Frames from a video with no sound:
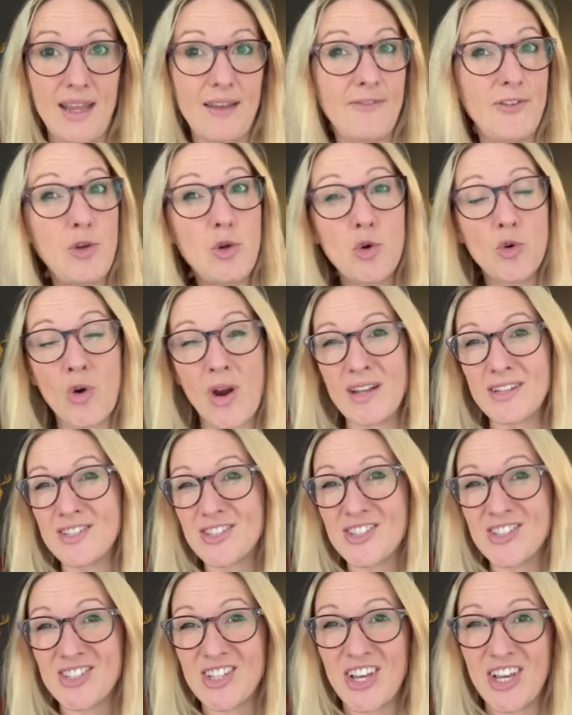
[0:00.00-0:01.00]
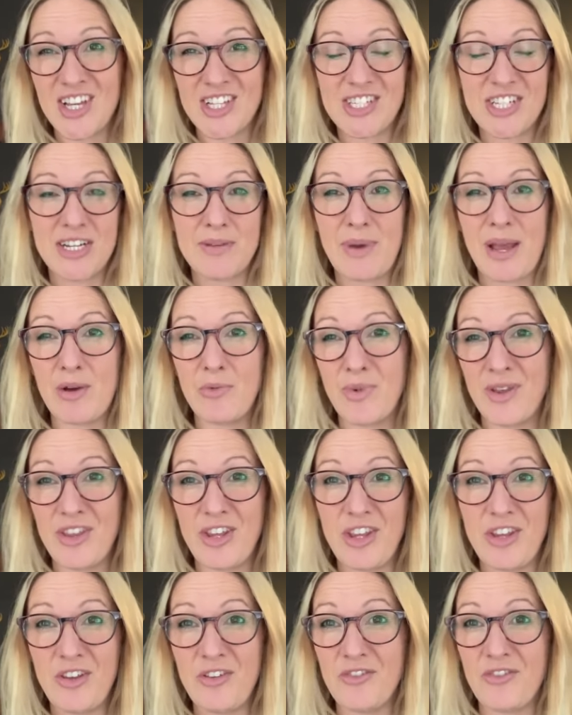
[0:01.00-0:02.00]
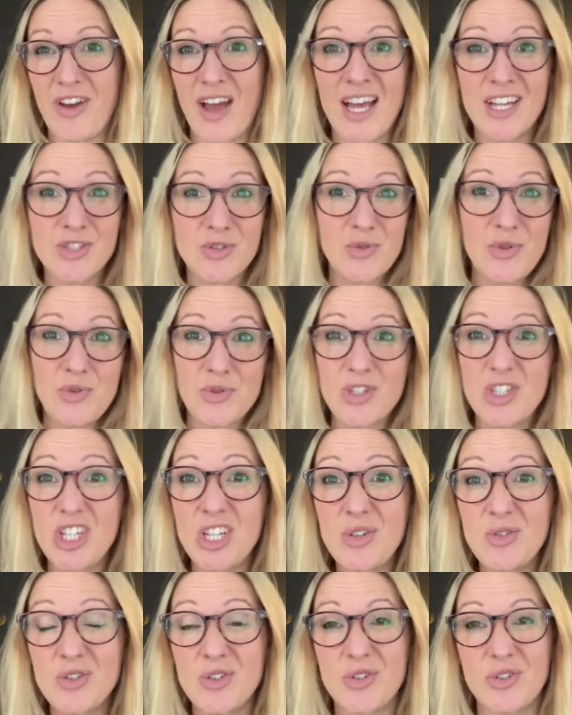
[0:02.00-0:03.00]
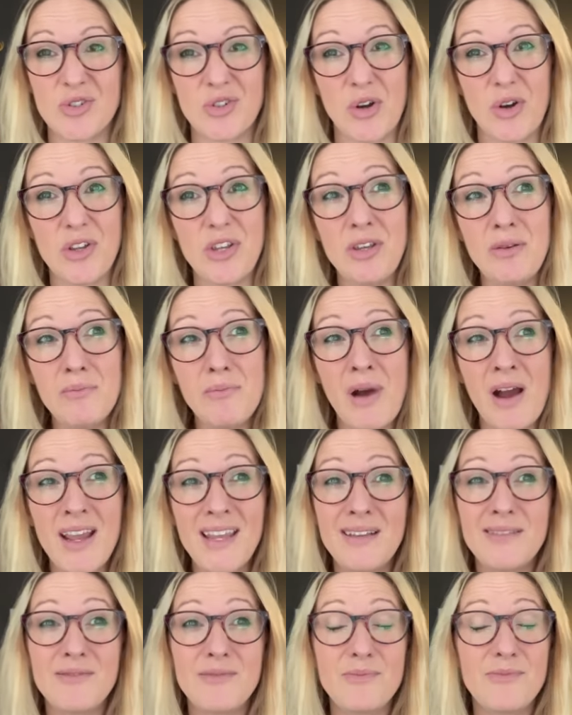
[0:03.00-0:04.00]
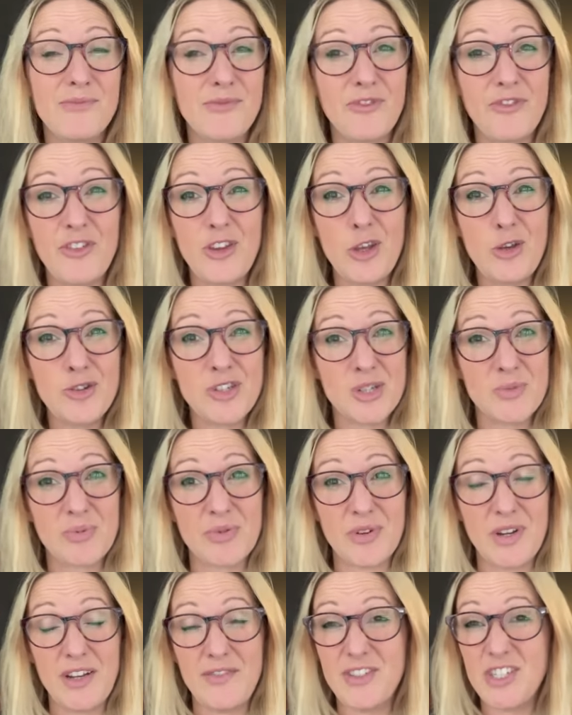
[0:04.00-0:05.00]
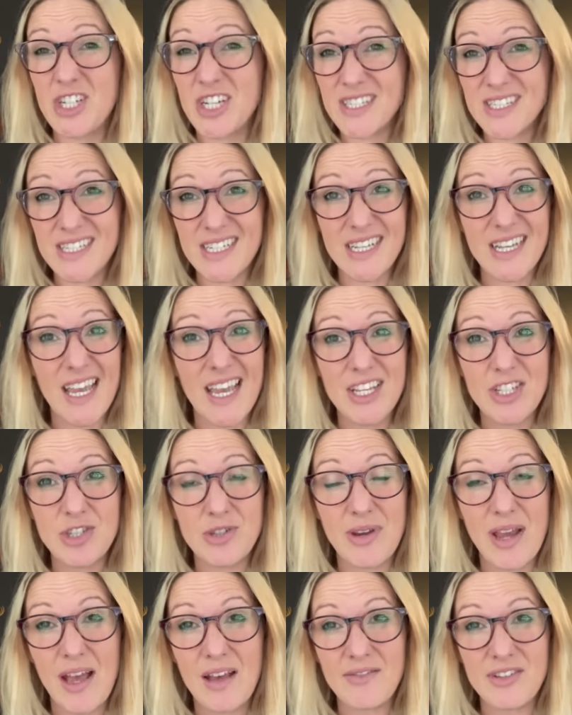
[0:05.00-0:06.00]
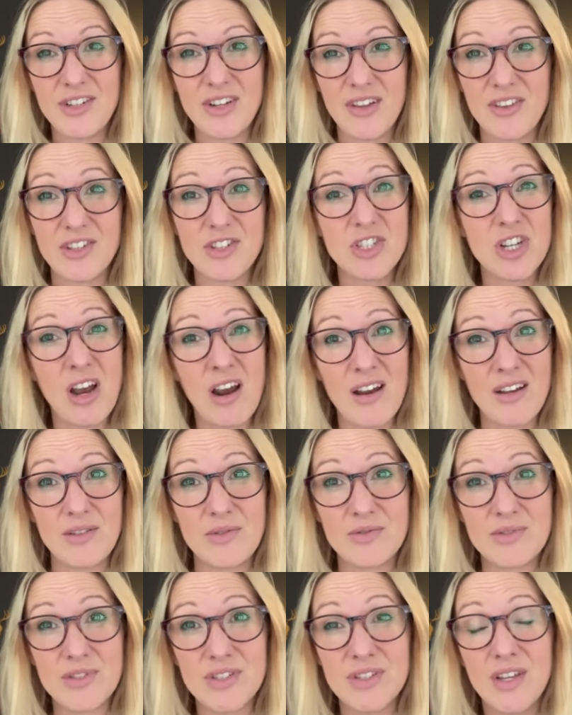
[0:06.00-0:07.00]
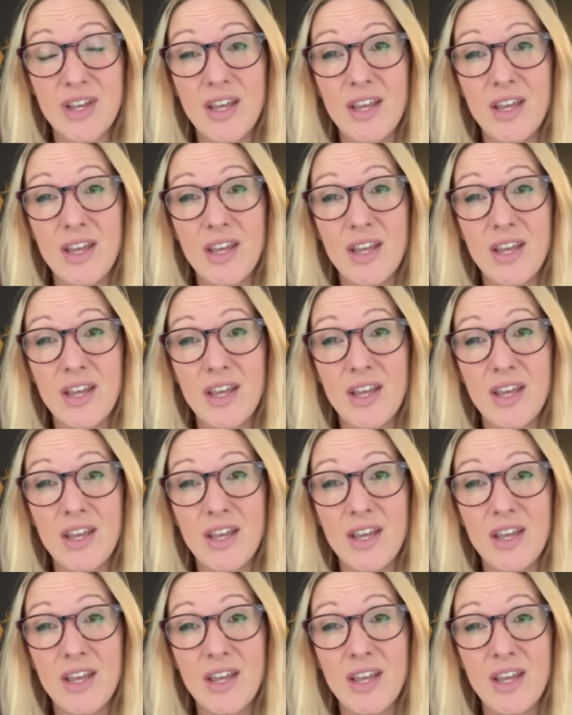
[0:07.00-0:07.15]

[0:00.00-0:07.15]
if you're uncertain about whether you've had all your children or not, you might future-proof just in case you have another child,